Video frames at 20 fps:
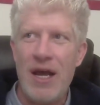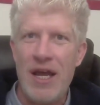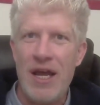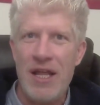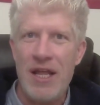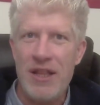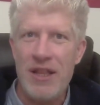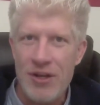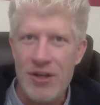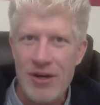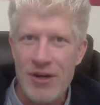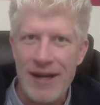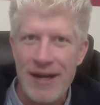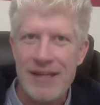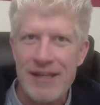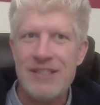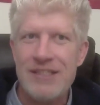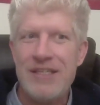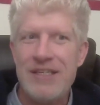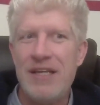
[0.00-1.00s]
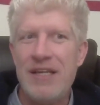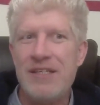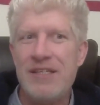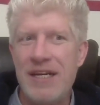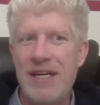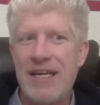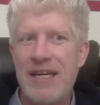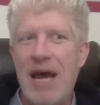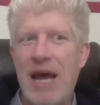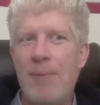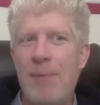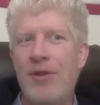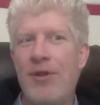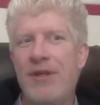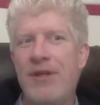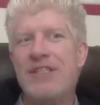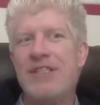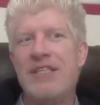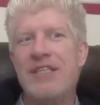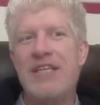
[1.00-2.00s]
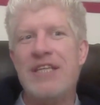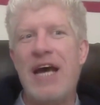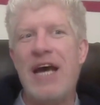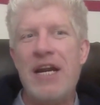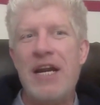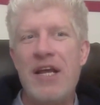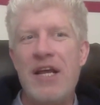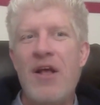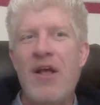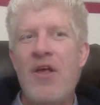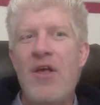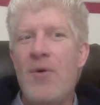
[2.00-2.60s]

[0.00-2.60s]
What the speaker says: in the United States in the capitalist society,